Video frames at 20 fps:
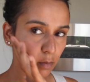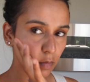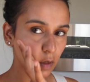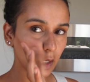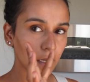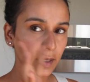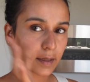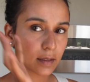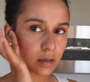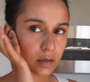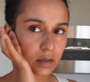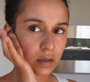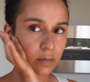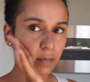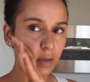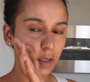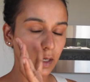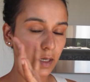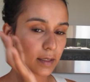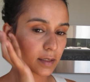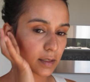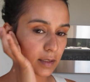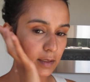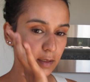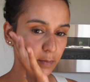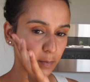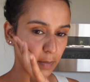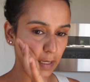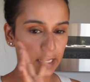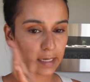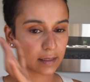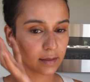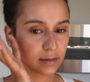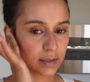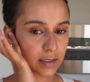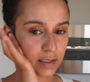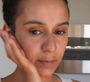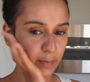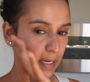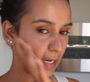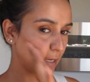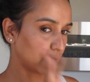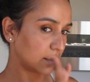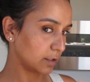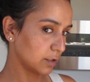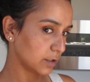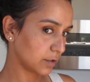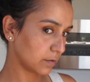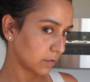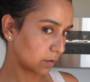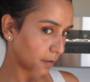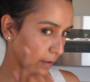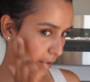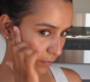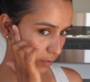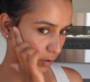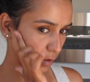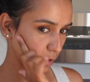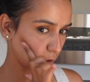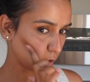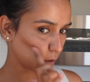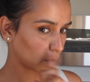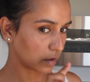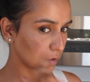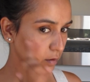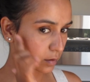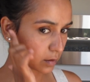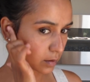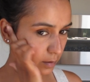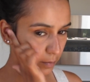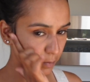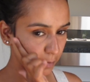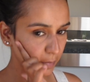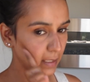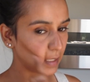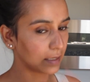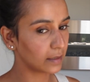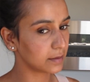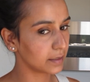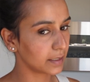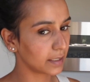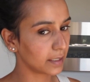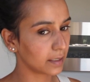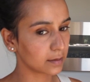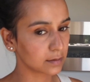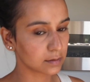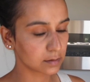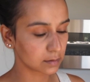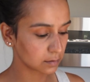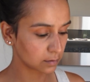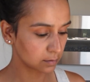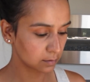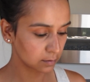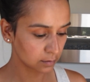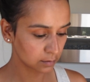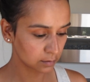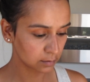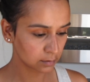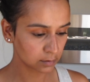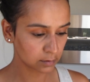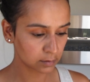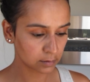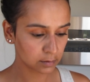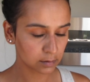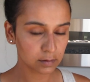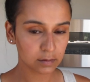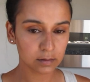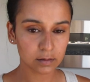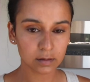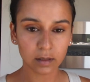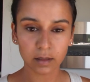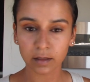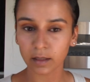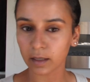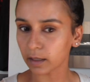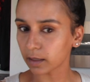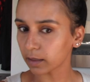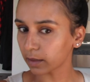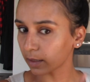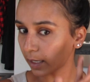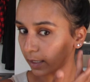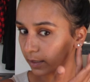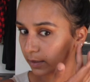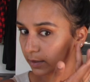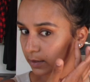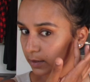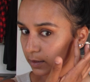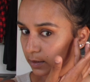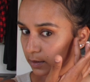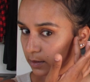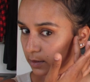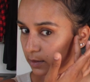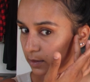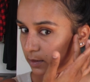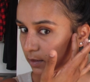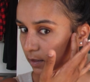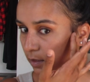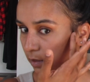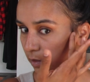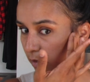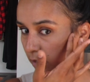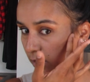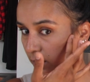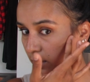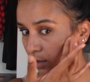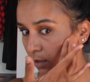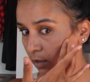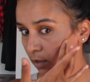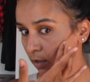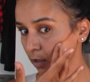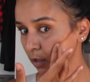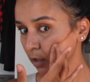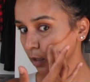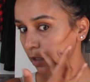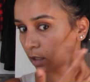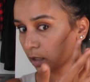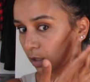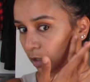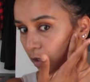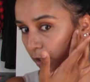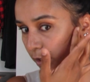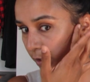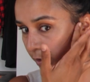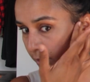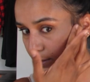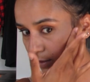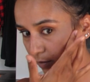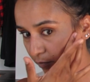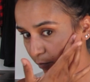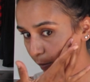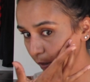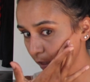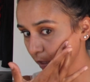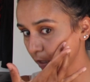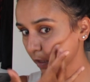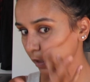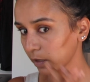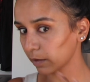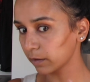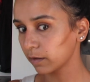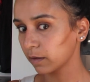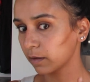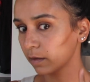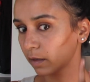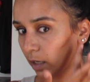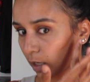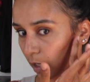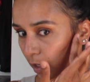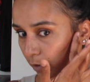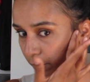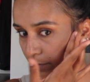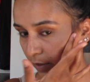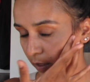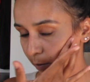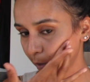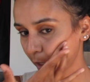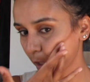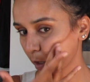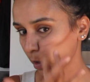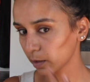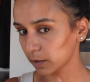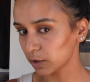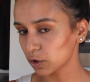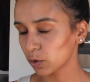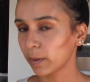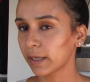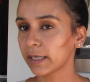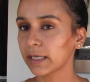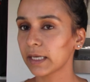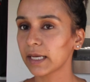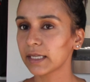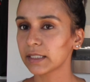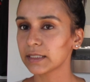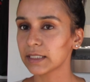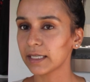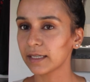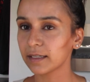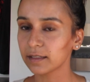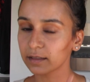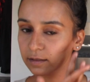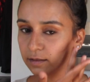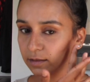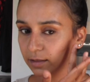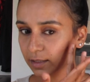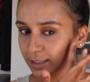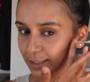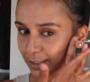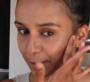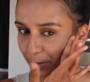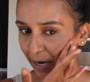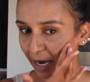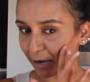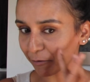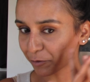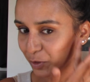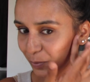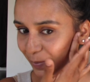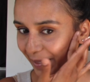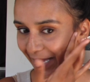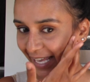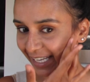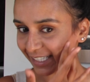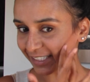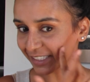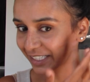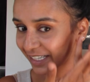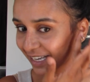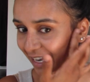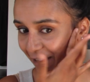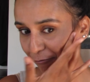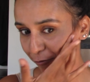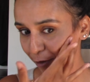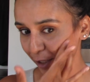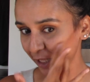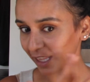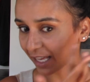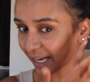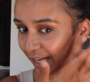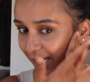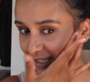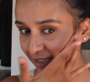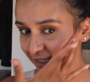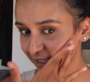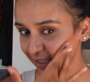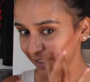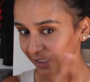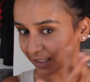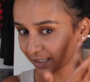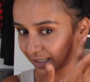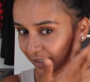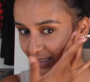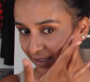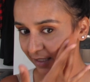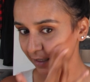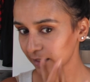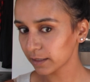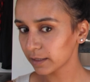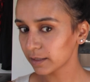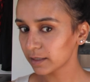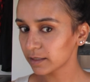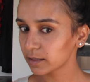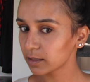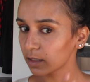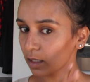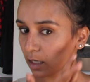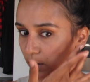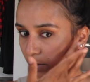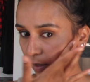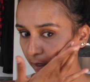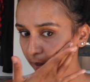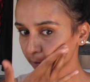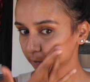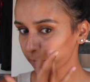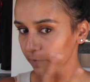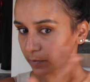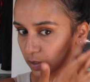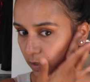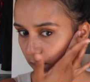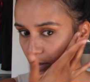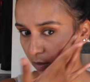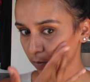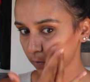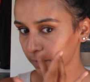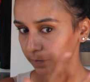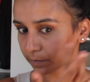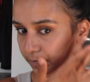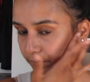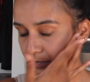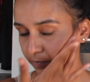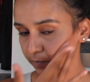Blend, blend, blend, blend, forever blending. I think that is curse of being a female in 2018, is you have to blend everything. Okay, so